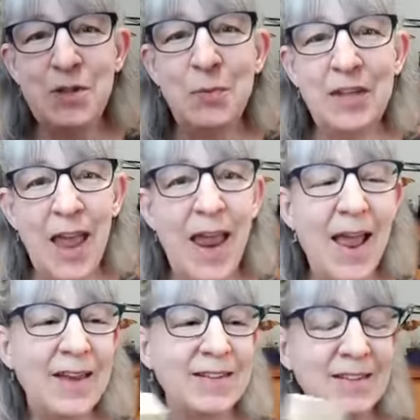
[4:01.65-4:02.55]
You
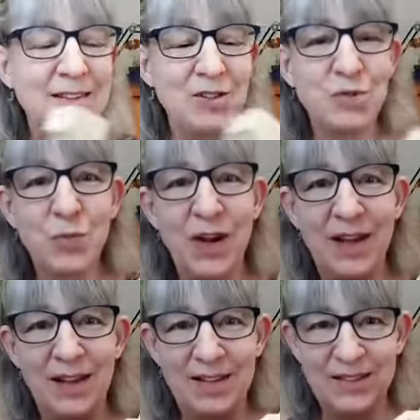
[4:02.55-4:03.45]
can't
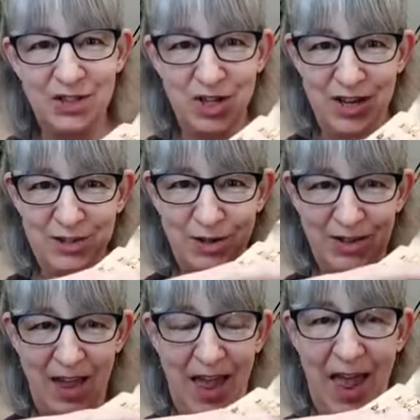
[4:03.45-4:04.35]
drill just
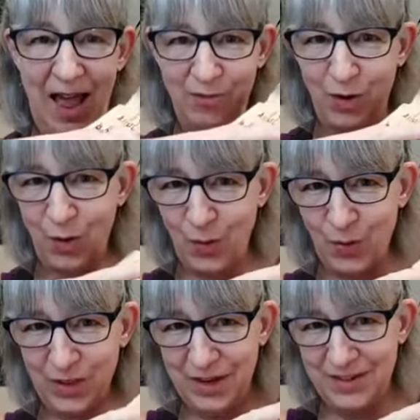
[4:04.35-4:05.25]
half a
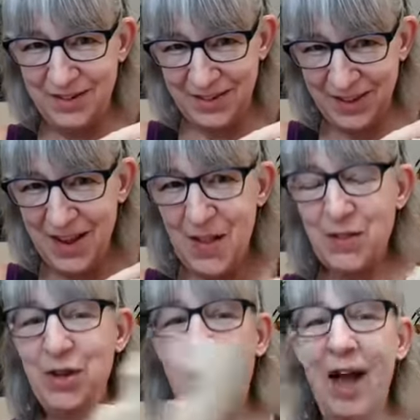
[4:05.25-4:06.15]
hole.
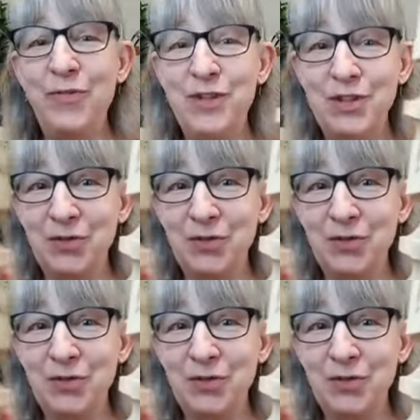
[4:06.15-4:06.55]
You have to